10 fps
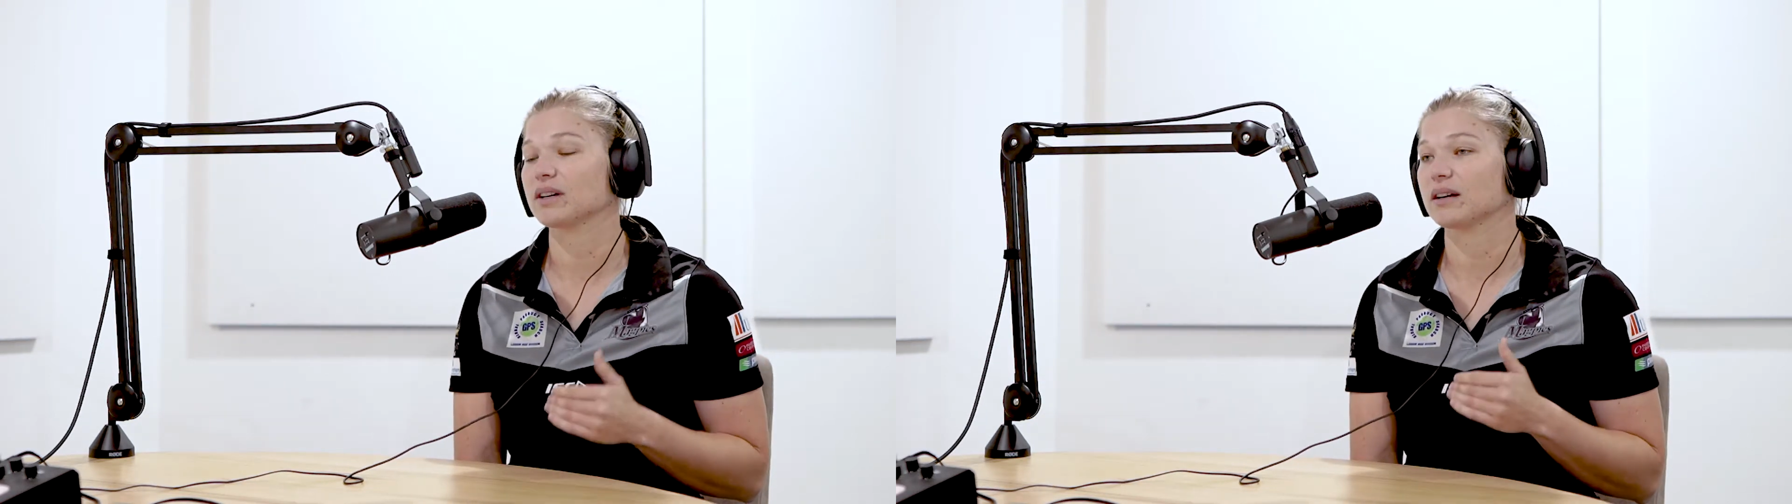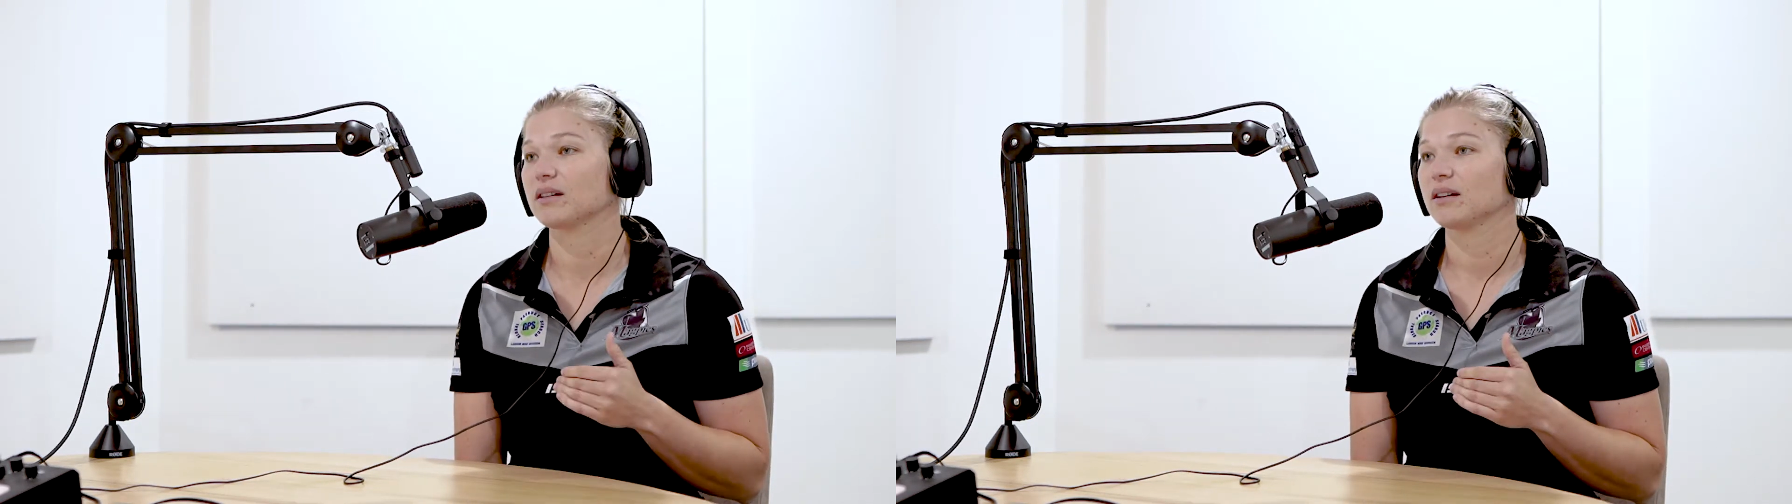
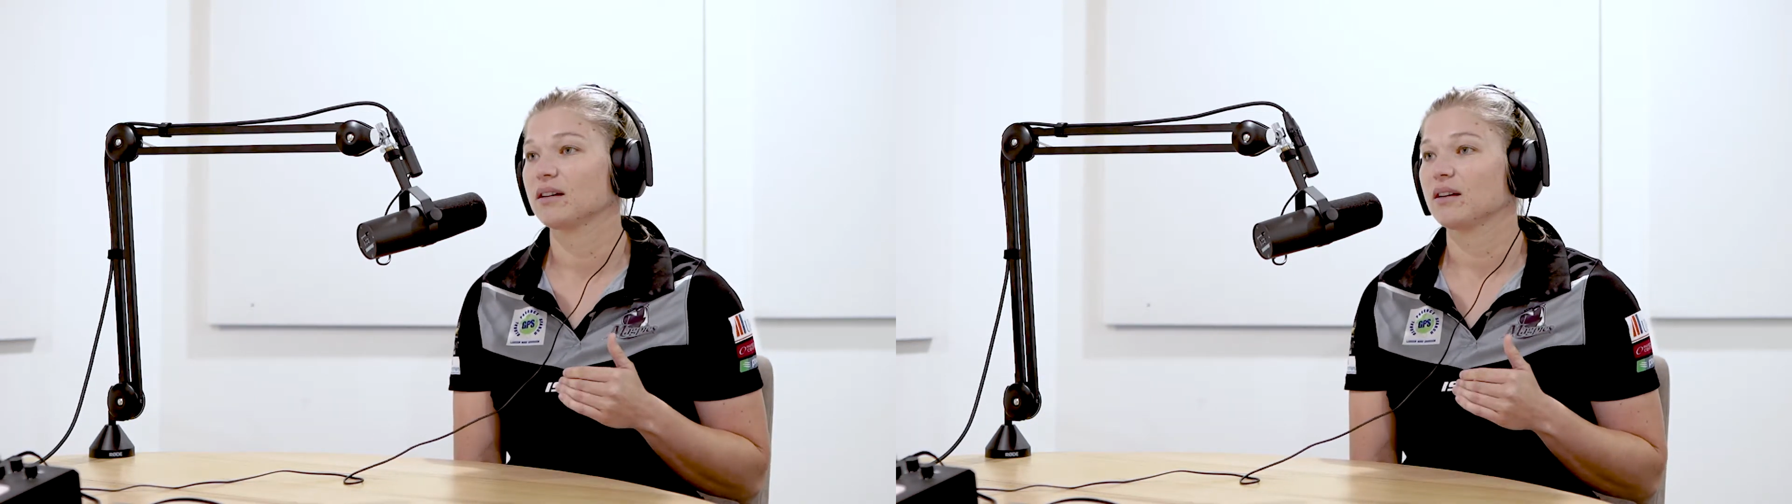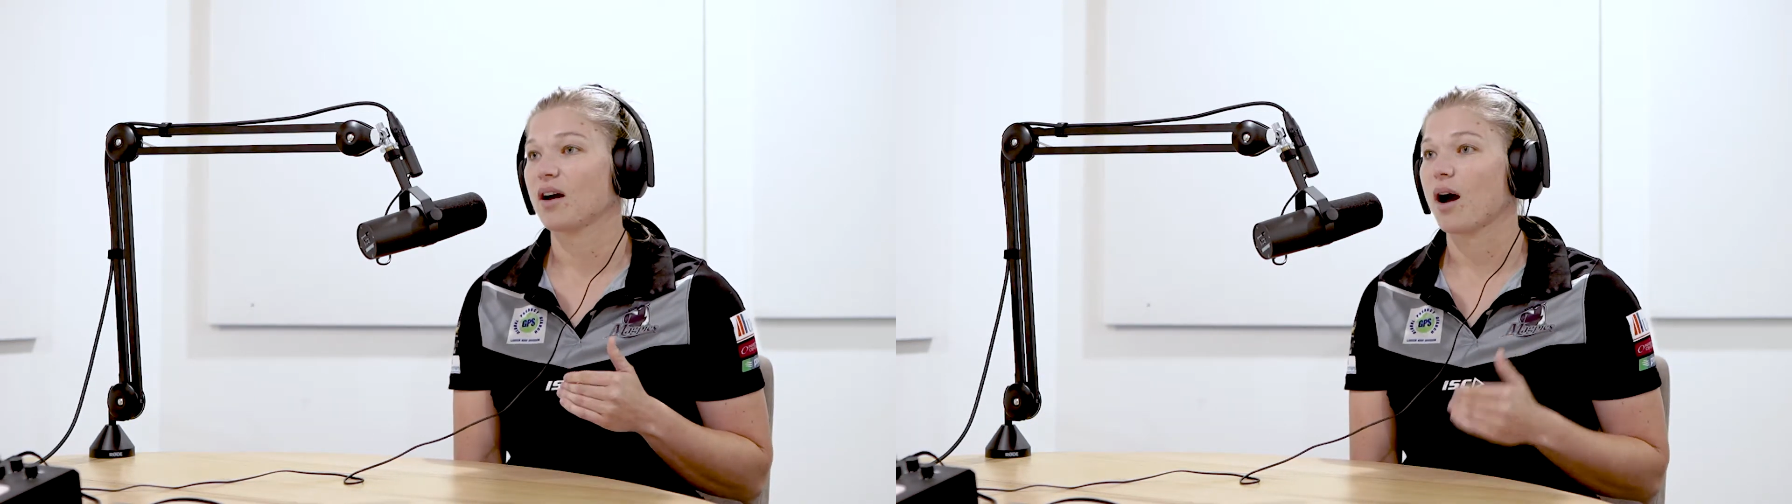that
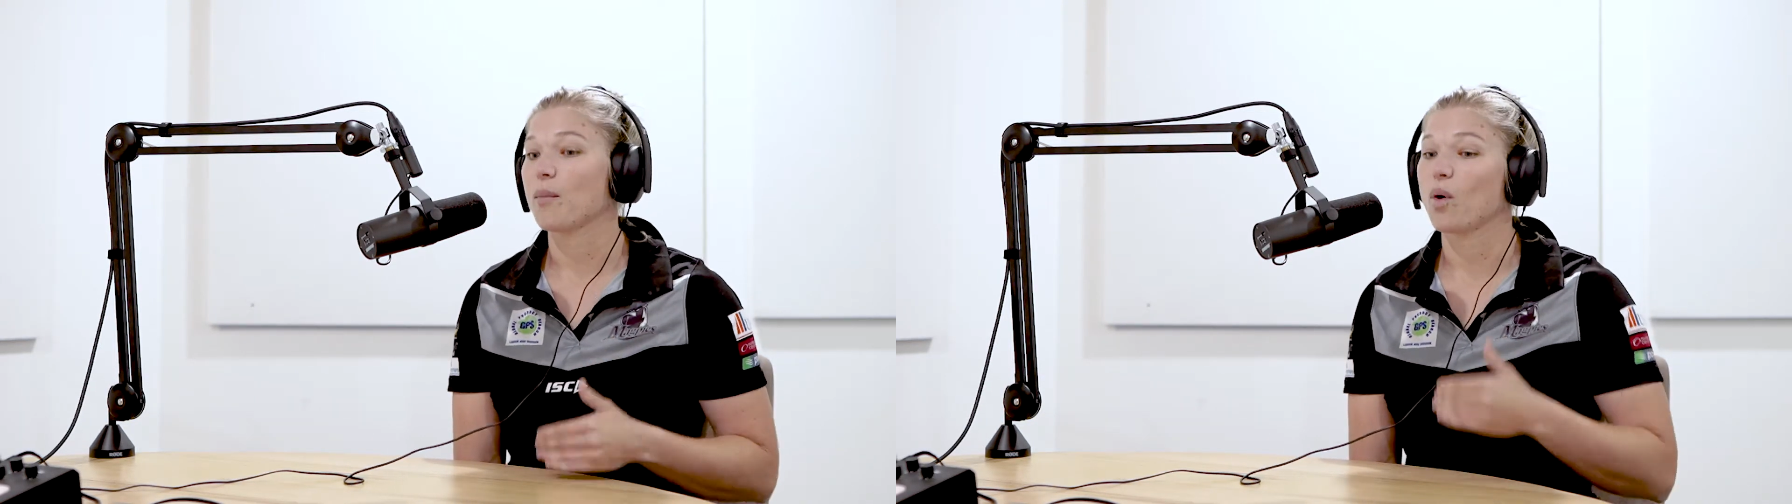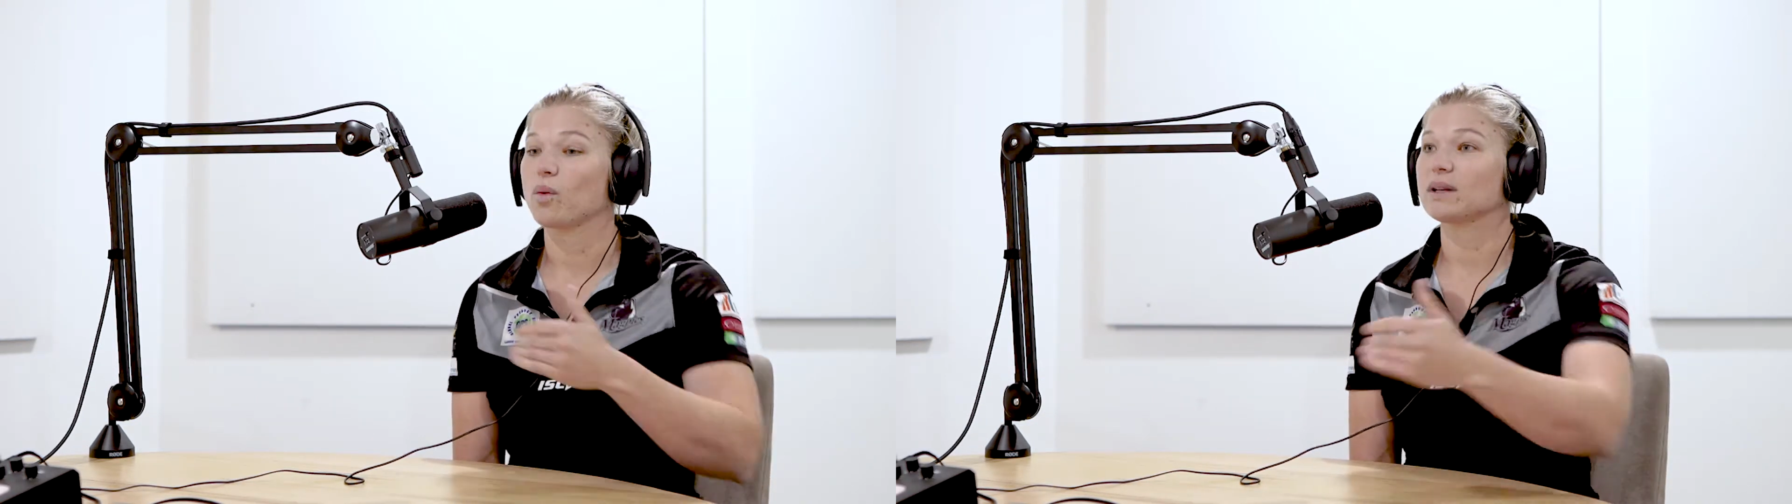
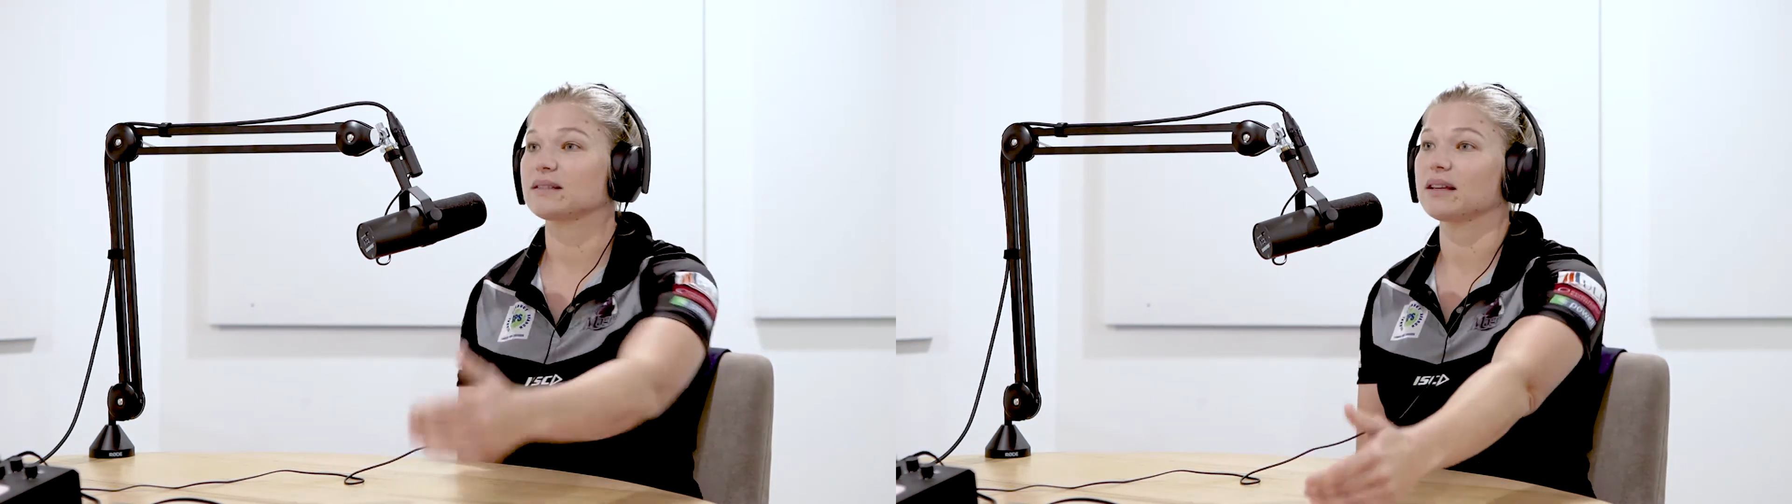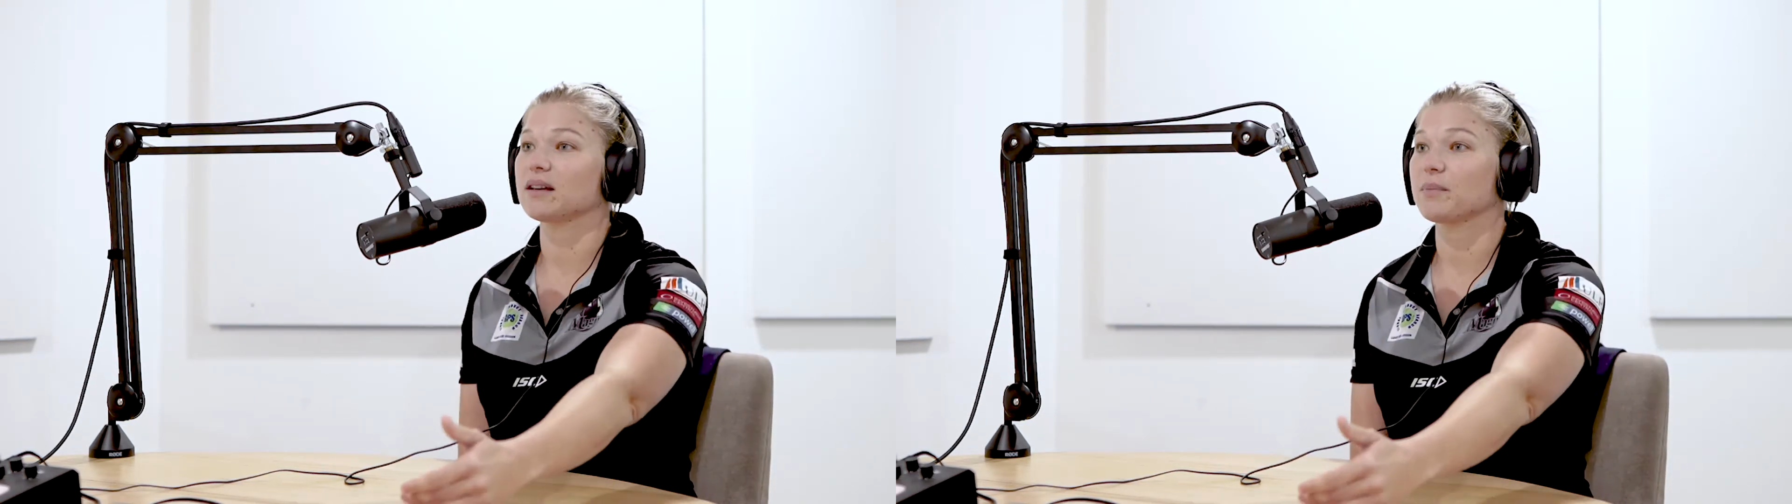I'm always thinking